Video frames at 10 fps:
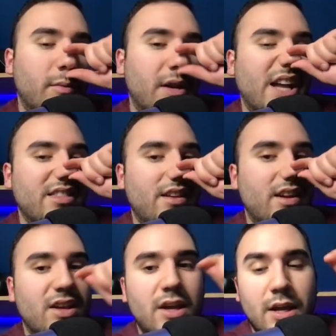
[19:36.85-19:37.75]
But I
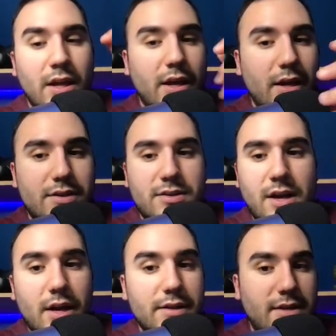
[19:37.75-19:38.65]
think
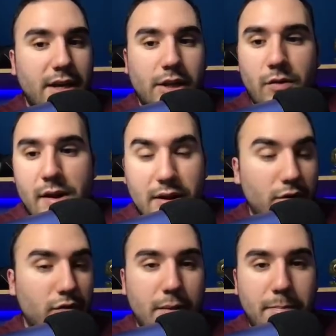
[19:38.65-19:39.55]
it's getting ready to
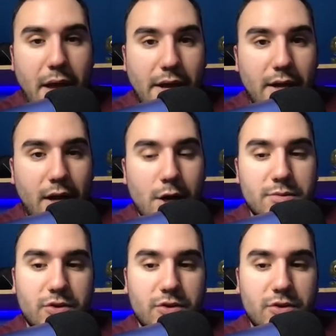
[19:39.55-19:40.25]
rip back up.